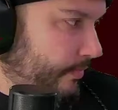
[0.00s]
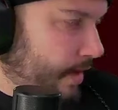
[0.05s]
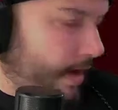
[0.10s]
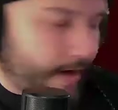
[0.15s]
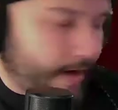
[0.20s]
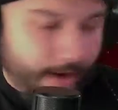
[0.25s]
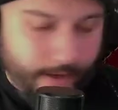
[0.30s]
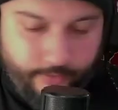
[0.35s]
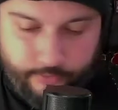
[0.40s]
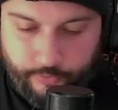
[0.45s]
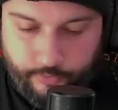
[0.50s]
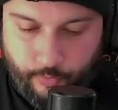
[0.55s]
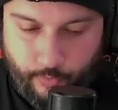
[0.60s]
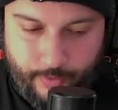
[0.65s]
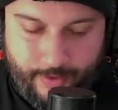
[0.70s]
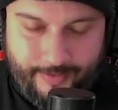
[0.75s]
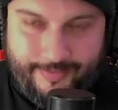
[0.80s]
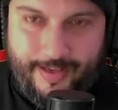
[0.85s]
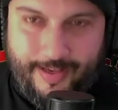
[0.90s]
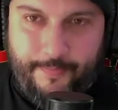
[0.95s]
Hi guys,
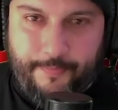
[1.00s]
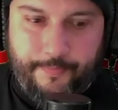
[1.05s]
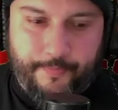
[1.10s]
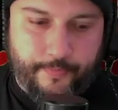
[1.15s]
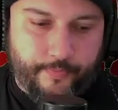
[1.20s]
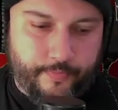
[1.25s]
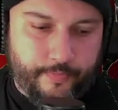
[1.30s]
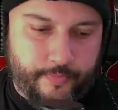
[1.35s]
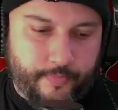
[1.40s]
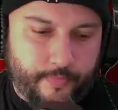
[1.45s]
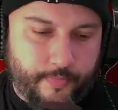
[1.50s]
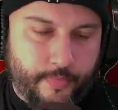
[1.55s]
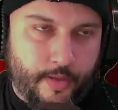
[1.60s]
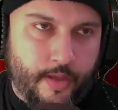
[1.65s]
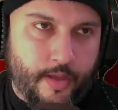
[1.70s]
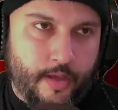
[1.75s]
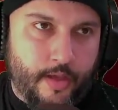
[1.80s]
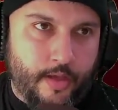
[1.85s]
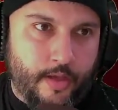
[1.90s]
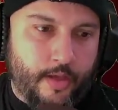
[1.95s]
what is up?
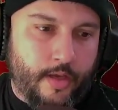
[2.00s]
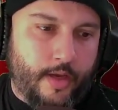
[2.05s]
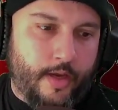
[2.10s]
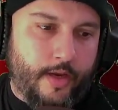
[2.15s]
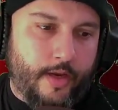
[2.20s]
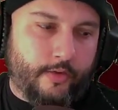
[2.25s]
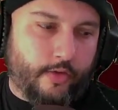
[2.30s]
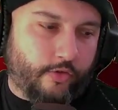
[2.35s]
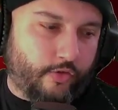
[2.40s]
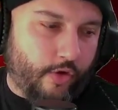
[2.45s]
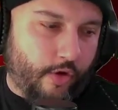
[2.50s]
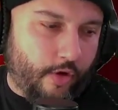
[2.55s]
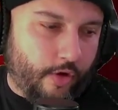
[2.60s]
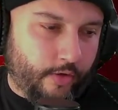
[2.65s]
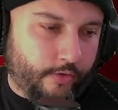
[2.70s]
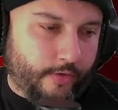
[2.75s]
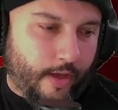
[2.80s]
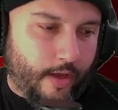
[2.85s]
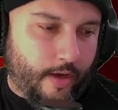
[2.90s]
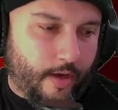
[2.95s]
It is a
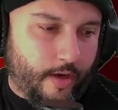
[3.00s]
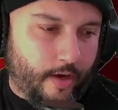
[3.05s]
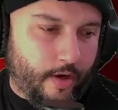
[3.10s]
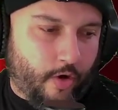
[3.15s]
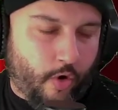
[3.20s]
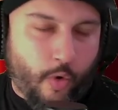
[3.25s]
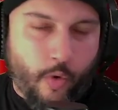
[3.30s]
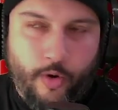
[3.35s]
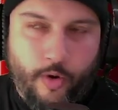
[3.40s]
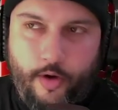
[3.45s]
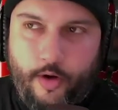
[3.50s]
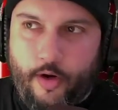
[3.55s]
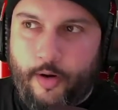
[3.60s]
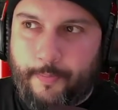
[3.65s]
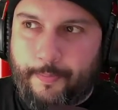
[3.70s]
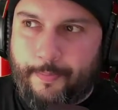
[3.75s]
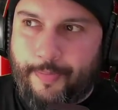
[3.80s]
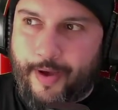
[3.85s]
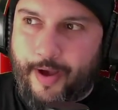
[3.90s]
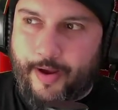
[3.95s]
Trolls
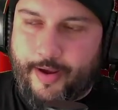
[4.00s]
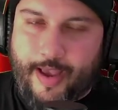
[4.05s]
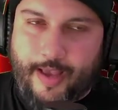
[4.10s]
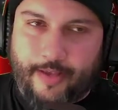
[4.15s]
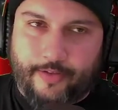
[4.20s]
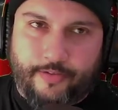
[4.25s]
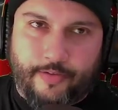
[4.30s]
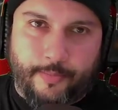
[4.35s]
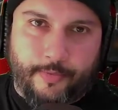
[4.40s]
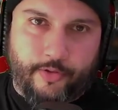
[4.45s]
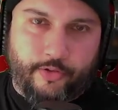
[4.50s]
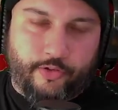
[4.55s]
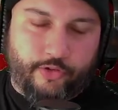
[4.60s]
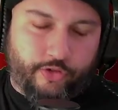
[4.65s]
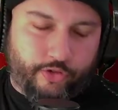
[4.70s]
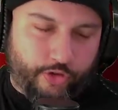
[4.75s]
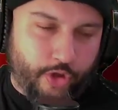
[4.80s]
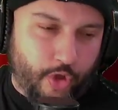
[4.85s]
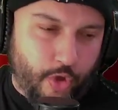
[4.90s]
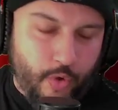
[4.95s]
Corner podcast number
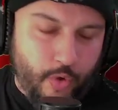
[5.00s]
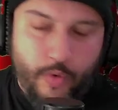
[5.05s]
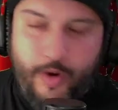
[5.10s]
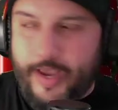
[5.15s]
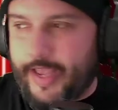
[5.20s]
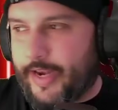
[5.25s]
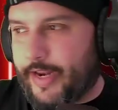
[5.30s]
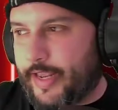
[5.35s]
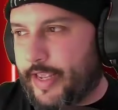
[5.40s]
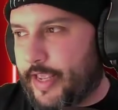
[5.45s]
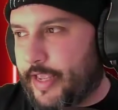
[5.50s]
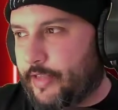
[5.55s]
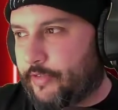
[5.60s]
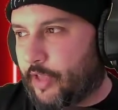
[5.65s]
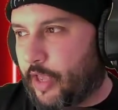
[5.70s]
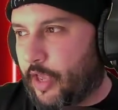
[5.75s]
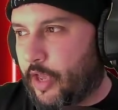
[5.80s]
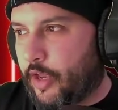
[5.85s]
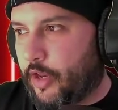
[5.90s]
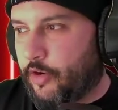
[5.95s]
2. It
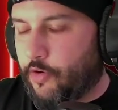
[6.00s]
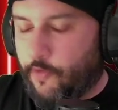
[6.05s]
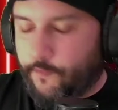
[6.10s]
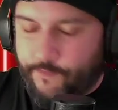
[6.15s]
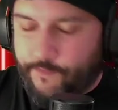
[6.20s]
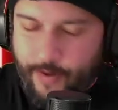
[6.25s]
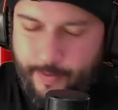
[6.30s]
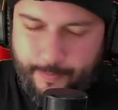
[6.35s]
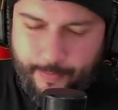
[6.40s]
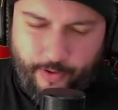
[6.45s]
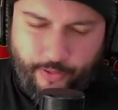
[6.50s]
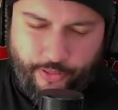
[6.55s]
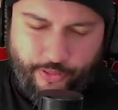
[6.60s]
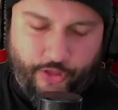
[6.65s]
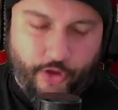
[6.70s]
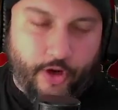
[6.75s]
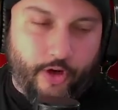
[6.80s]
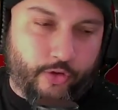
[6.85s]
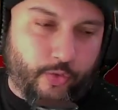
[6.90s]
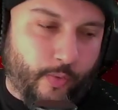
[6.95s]
is November
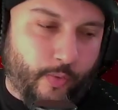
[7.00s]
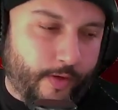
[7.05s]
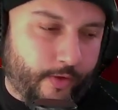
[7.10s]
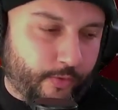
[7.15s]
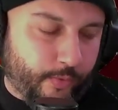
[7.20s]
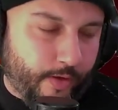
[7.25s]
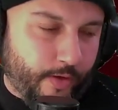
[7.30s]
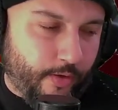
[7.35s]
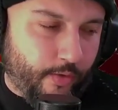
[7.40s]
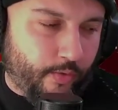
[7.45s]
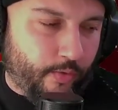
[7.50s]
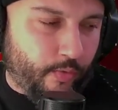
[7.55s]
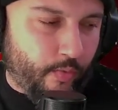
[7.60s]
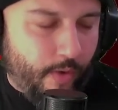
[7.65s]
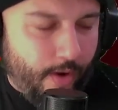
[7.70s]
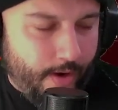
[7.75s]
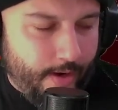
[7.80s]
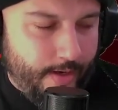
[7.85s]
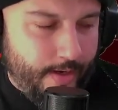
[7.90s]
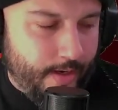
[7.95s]
3rd,
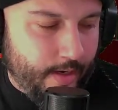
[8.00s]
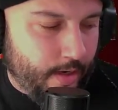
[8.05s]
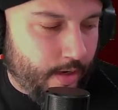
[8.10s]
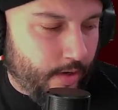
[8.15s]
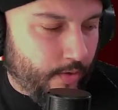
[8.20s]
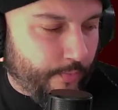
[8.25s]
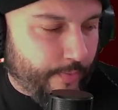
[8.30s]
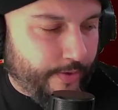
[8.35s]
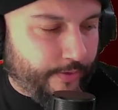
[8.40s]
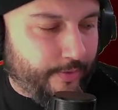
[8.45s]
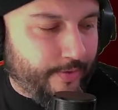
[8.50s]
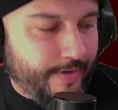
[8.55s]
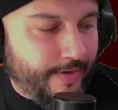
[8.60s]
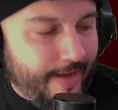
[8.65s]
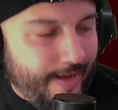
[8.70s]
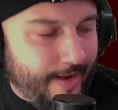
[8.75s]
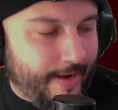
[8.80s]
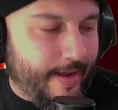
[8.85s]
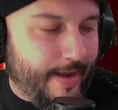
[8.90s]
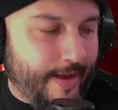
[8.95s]
2021. We do
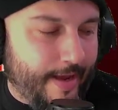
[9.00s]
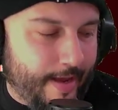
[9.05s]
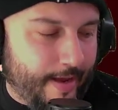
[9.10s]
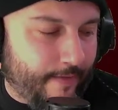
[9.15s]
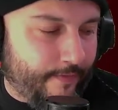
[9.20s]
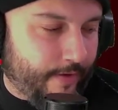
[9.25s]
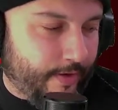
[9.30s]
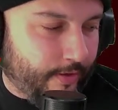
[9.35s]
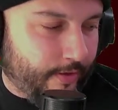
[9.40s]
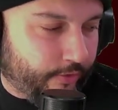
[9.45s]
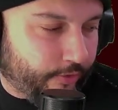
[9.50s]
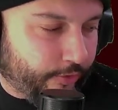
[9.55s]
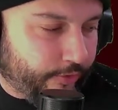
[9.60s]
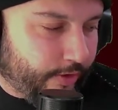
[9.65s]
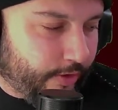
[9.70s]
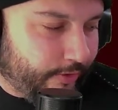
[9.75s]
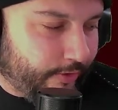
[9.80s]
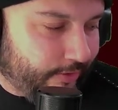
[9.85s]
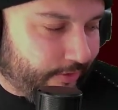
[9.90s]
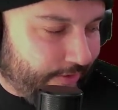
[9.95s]
not have an intro
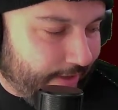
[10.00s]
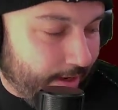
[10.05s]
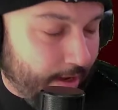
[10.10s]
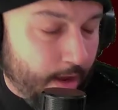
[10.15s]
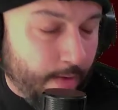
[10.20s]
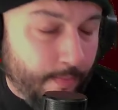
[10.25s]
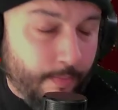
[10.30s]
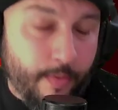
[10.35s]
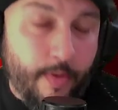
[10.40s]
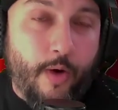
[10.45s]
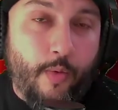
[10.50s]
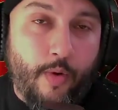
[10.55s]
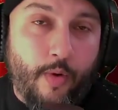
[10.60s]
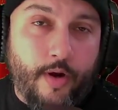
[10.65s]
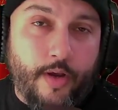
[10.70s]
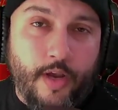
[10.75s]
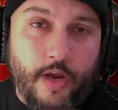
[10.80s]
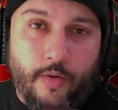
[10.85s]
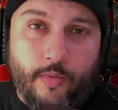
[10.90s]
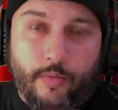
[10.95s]
song just yet, but we are
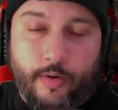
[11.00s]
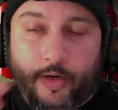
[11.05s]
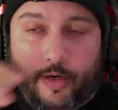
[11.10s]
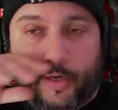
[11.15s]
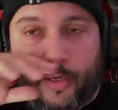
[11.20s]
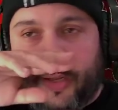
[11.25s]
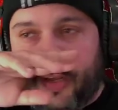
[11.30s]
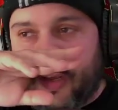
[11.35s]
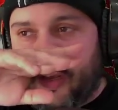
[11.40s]
working on one.